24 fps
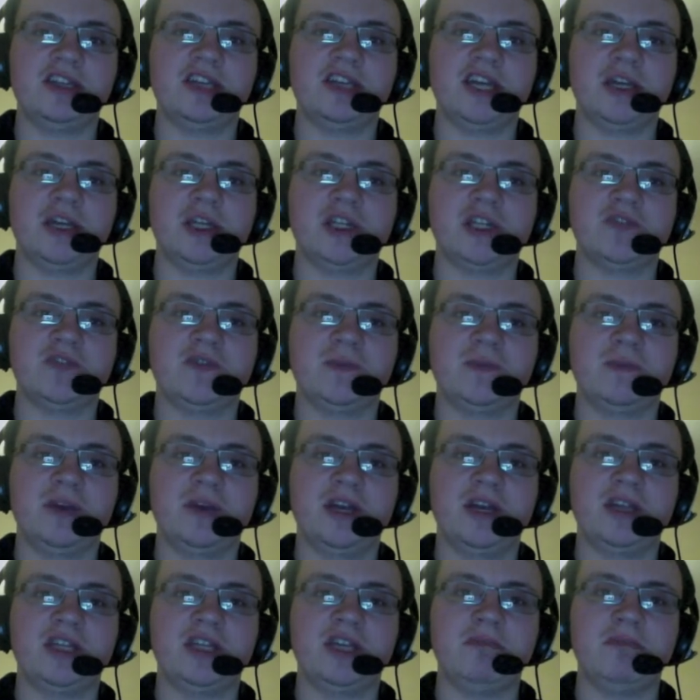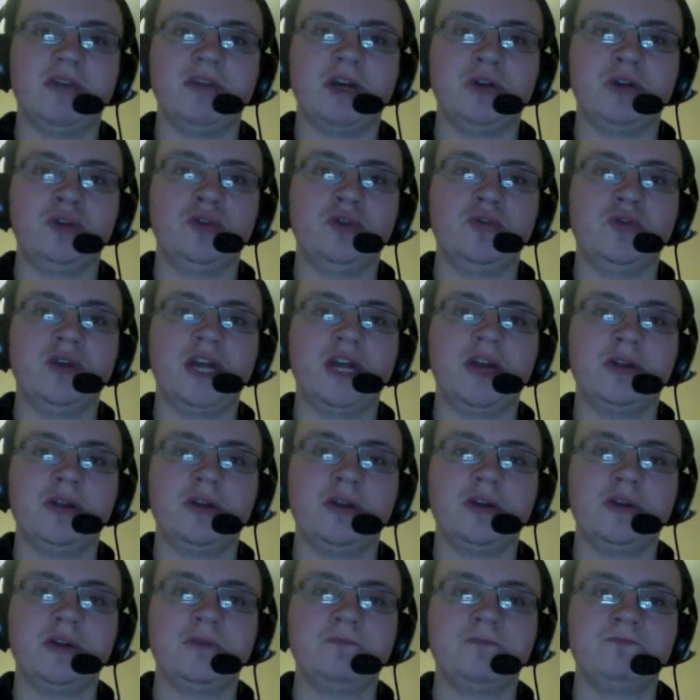titles from Team Hell No
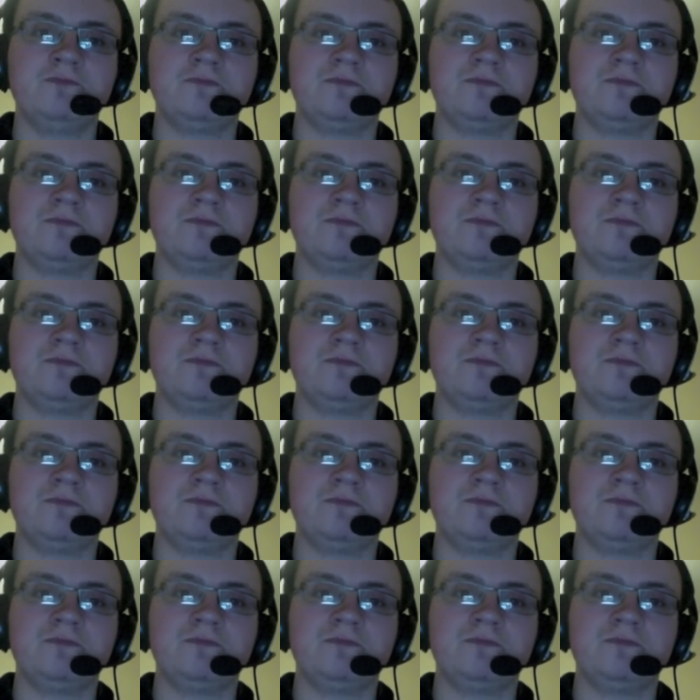earlier.